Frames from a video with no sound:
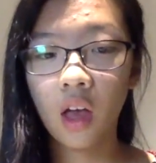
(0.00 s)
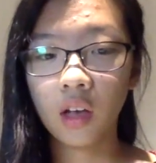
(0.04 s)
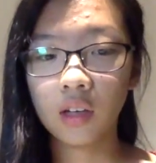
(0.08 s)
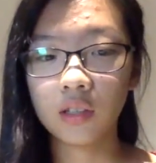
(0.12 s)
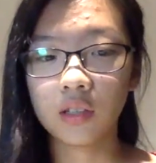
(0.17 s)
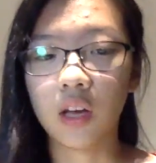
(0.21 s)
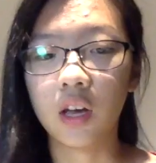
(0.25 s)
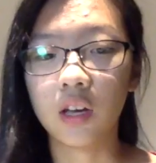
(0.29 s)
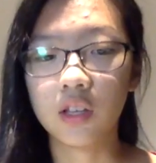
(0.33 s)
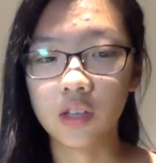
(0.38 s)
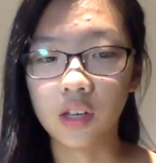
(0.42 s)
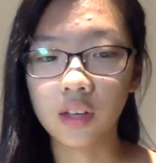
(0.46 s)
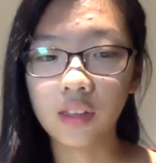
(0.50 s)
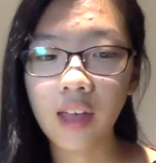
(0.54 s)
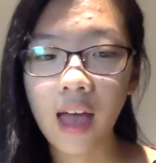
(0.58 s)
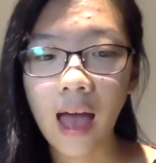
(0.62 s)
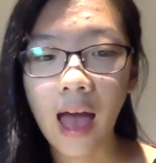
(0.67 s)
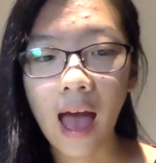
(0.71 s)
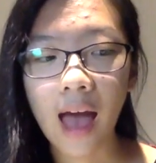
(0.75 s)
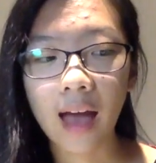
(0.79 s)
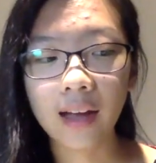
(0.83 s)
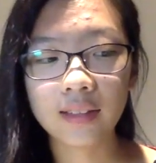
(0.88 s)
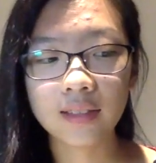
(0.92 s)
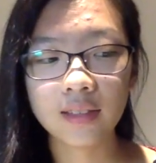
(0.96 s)
So he took the
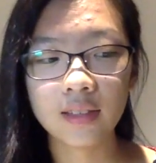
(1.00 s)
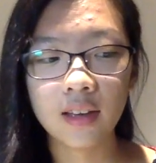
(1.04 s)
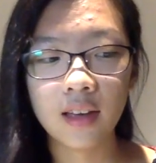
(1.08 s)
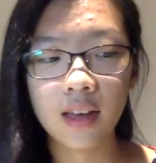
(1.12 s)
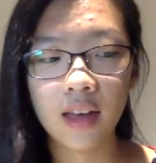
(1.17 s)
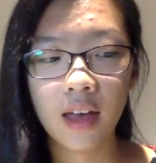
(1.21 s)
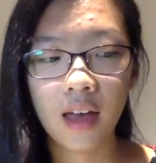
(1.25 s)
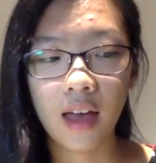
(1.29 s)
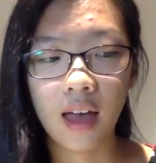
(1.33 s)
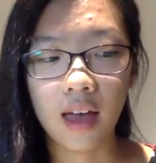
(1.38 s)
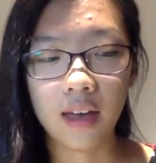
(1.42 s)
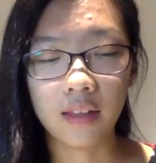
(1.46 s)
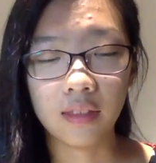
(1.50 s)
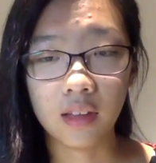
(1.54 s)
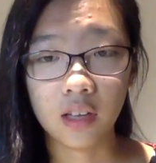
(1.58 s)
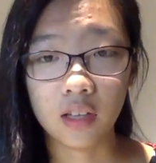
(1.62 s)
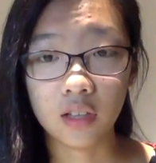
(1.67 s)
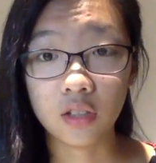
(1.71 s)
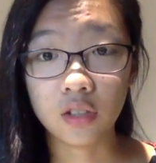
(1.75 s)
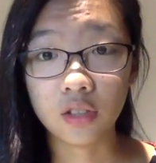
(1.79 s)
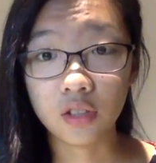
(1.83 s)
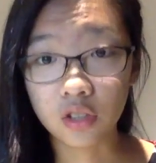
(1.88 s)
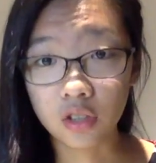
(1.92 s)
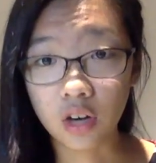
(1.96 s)
axe and
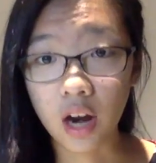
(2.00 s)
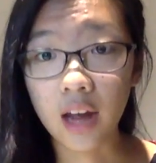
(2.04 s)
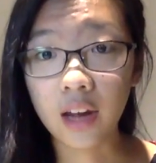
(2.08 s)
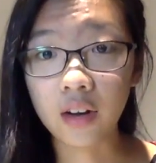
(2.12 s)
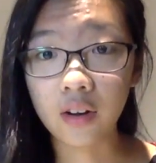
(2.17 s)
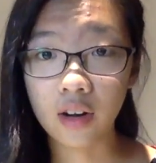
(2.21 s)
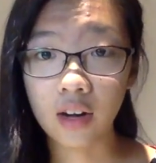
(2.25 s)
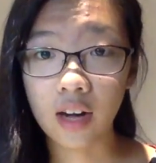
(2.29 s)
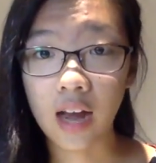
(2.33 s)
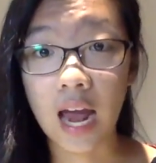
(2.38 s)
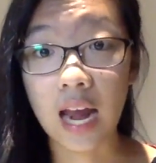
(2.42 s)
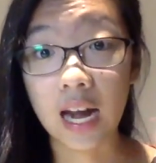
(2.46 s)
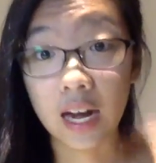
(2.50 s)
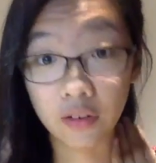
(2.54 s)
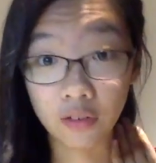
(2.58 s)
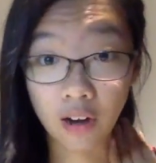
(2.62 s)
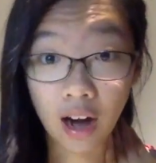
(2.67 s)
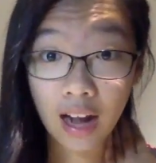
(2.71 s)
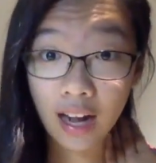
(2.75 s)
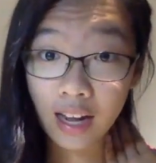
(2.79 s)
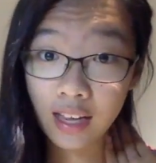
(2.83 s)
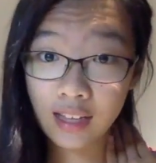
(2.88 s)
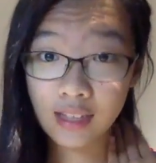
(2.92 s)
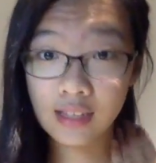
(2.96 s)
then struck Green Knight
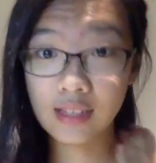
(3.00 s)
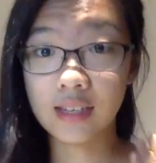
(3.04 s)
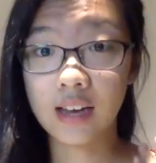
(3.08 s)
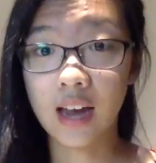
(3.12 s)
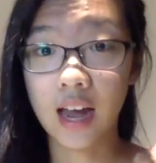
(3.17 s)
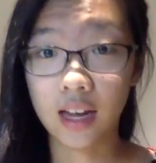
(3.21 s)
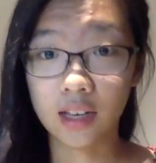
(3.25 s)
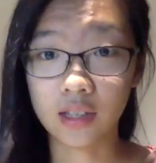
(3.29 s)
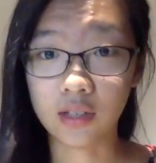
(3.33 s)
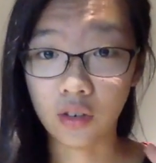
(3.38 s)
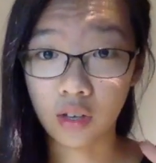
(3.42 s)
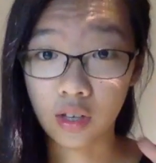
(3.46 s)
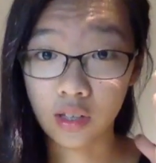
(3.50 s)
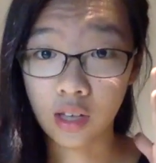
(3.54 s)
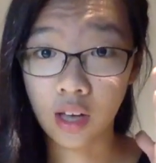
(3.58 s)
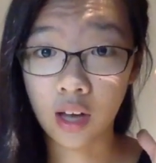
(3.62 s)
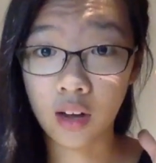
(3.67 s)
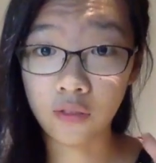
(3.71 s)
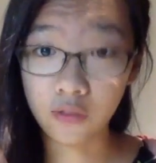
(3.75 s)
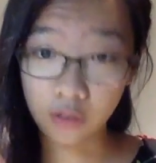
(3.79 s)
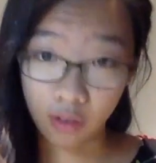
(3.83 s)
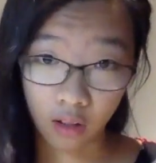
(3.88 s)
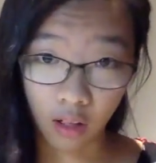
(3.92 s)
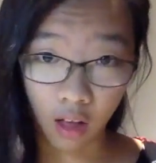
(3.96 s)
right in his neck, so his
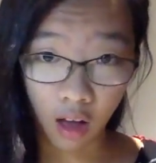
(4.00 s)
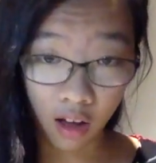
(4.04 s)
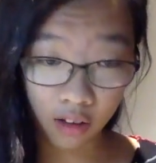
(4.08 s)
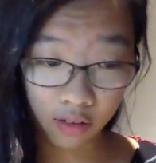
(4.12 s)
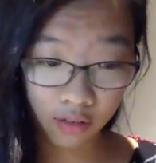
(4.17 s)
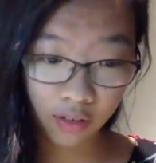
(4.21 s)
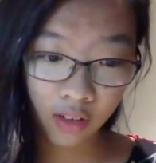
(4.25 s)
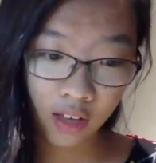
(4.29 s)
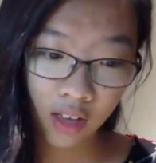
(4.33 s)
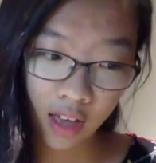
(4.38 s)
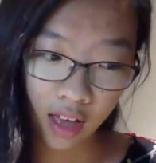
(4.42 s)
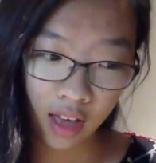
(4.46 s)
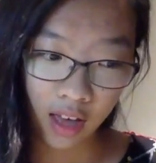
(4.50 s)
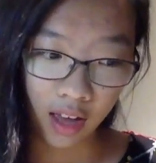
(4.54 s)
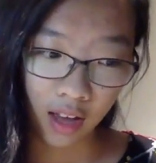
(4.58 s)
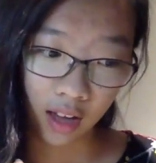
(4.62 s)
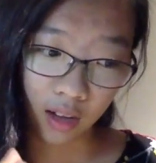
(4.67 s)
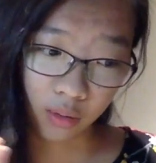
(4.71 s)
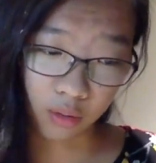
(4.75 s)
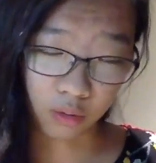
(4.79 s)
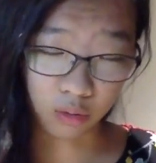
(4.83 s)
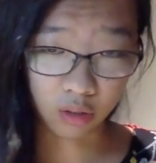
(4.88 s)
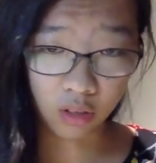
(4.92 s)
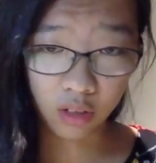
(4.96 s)
head fell off
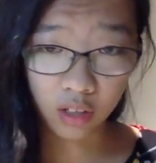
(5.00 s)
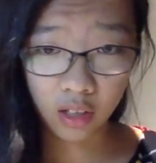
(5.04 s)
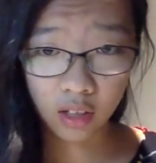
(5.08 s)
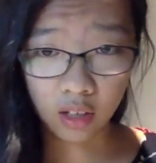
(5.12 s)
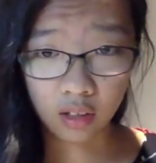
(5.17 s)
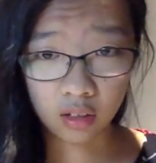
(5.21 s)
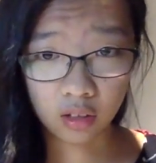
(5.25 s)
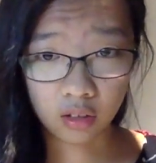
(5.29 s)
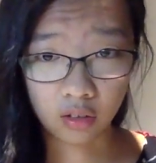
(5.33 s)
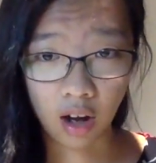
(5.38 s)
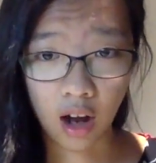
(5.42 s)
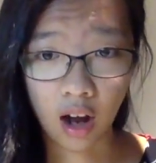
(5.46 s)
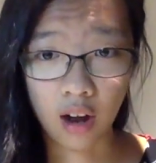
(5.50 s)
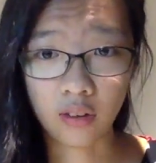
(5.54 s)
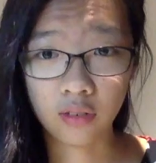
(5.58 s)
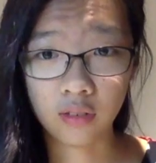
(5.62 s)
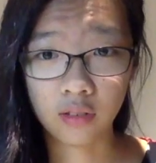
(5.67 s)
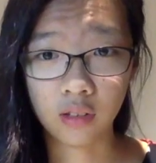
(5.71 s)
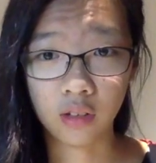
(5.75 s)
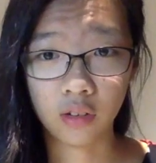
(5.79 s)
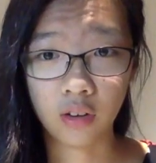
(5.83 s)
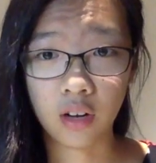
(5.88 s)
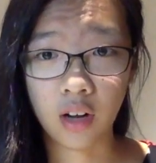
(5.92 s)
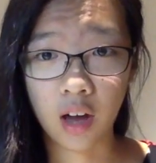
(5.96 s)
and was rolling on the
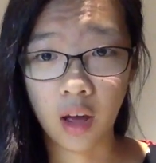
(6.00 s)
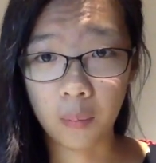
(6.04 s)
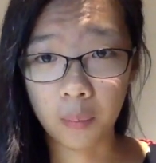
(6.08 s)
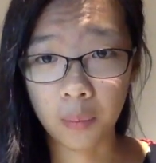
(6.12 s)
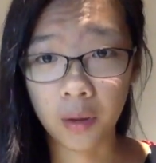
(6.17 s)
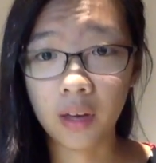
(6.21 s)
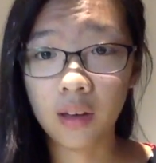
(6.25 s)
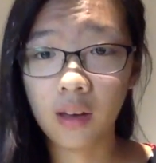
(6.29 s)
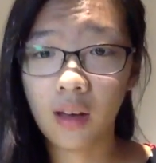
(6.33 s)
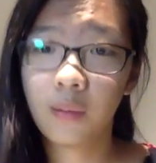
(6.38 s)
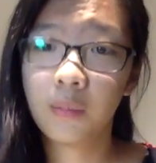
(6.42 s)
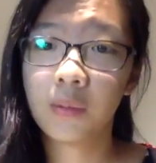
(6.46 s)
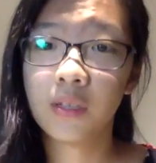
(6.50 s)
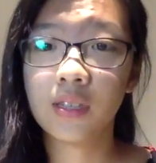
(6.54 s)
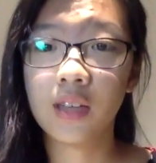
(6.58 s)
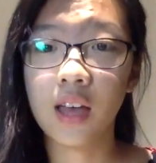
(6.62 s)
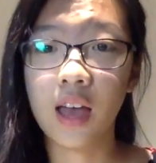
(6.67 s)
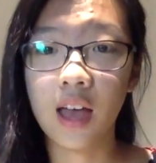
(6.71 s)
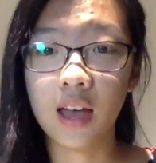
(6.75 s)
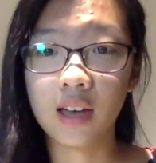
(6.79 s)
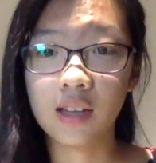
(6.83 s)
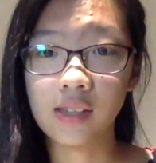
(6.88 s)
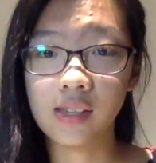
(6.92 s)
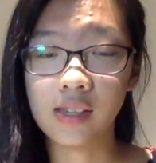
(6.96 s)
ground. The Green Knight picked up his
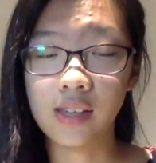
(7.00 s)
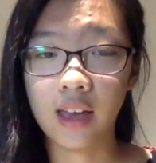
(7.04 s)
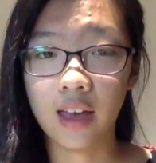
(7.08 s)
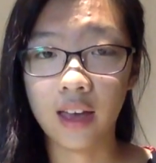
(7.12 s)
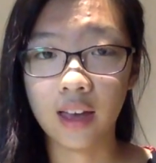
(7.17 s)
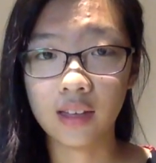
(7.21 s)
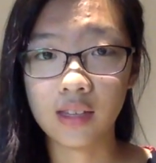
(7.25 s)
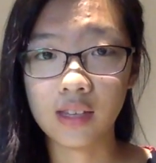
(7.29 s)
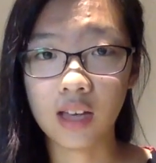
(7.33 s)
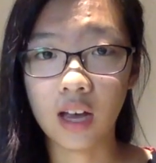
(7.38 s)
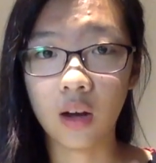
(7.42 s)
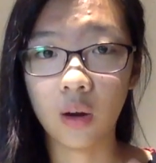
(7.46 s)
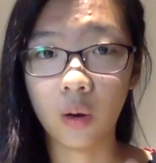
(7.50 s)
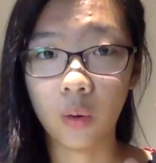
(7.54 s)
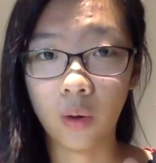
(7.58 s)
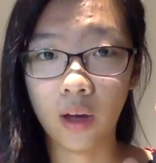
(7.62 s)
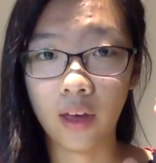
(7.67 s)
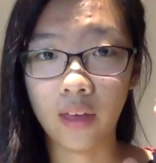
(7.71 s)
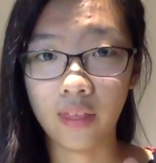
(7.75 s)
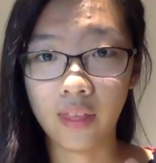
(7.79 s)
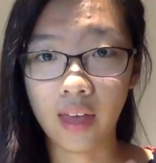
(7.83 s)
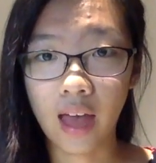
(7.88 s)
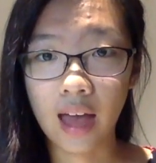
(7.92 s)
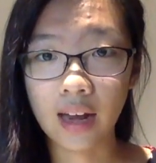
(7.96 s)
head, tell
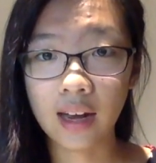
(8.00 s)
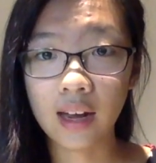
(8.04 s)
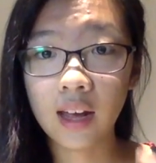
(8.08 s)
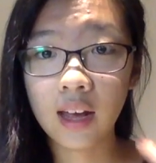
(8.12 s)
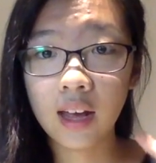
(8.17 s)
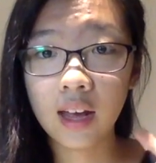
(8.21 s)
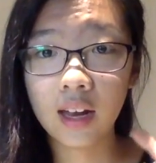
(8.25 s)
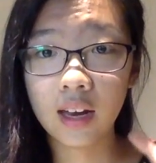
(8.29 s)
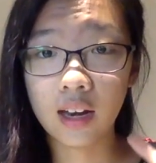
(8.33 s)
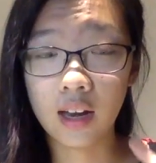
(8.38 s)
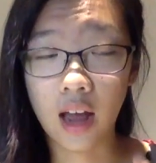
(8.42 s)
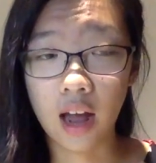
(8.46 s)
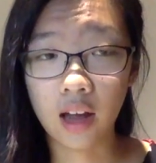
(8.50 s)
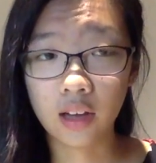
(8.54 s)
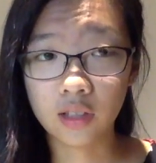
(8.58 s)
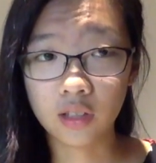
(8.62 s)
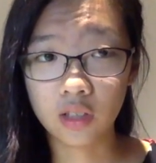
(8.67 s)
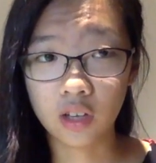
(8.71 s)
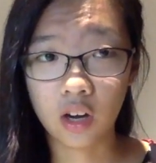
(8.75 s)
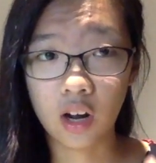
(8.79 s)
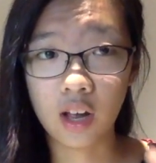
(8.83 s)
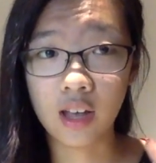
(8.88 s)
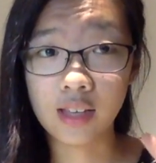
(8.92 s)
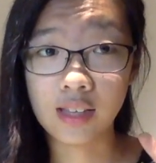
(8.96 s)
Gawain that next
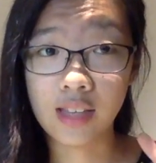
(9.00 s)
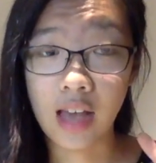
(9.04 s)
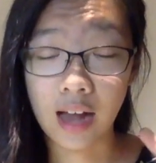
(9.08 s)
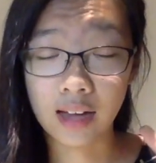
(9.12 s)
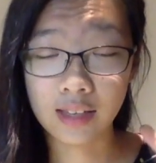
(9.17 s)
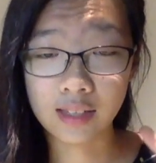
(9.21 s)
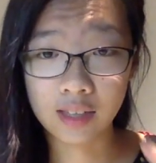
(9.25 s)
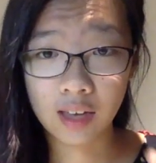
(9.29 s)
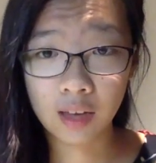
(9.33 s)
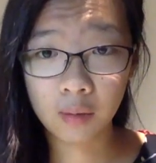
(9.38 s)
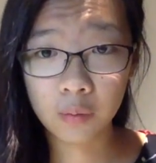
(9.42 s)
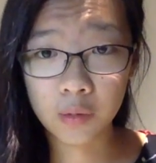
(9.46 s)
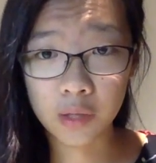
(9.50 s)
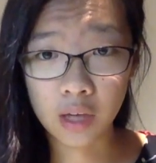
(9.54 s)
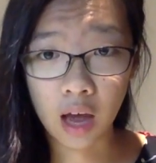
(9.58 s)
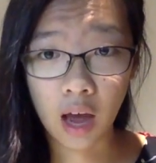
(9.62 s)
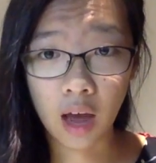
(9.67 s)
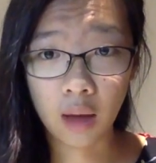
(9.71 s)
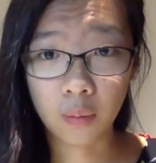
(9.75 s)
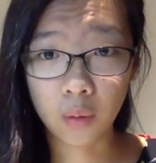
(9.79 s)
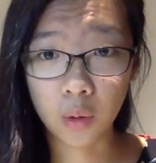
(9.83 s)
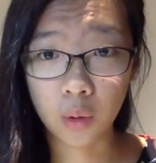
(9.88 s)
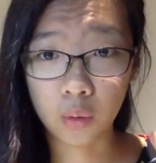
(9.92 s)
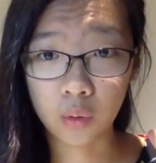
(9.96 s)
year, exact same
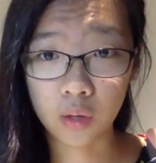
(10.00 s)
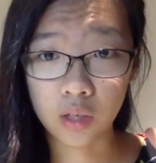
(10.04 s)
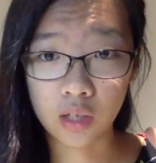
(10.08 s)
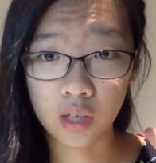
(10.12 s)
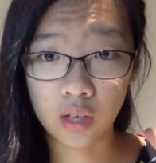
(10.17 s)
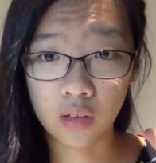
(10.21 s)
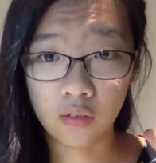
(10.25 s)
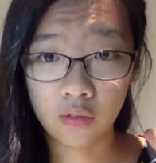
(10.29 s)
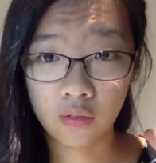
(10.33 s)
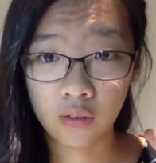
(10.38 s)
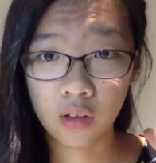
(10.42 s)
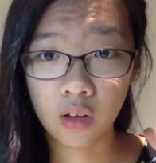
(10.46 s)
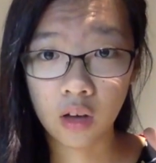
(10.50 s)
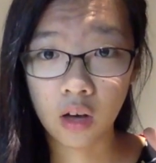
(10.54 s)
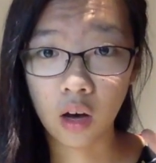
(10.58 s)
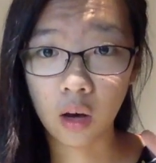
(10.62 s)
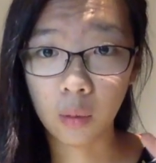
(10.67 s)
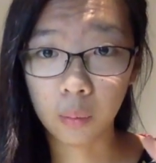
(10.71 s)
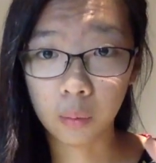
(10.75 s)
time, you'll receive a